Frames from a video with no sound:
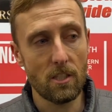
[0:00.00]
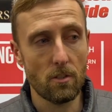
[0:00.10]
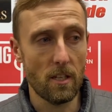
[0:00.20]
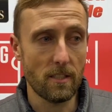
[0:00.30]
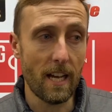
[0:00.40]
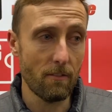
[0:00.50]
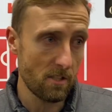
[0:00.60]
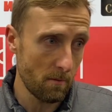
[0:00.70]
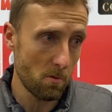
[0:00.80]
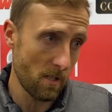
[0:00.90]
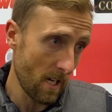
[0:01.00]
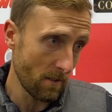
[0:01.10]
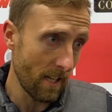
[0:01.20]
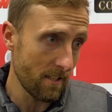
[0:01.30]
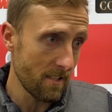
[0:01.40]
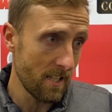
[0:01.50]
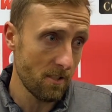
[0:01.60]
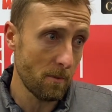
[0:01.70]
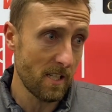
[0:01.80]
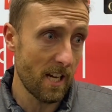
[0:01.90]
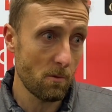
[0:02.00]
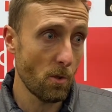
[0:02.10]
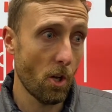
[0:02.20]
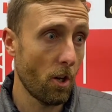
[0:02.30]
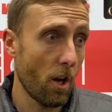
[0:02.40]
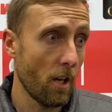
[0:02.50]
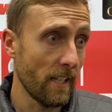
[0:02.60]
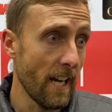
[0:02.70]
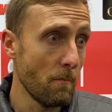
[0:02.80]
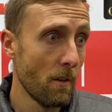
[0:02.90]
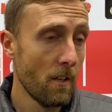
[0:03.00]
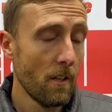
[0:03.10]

because I'm guaranteed between now and the end of the season there'll be times we're not on our game,